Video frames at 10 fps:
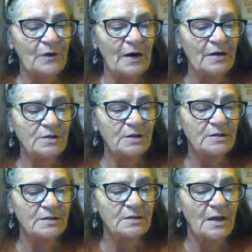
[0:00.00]
fresh
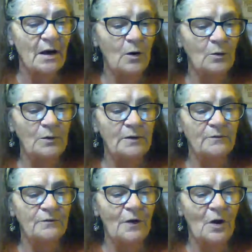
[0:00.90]
as the dawn and
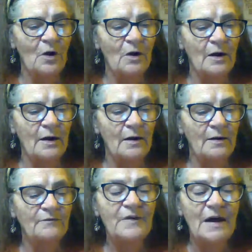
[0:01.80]

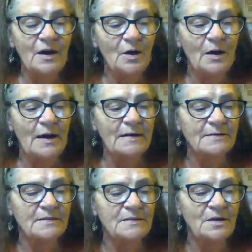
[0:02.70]
fair as
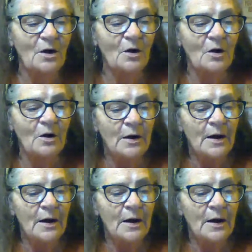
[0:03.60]
a star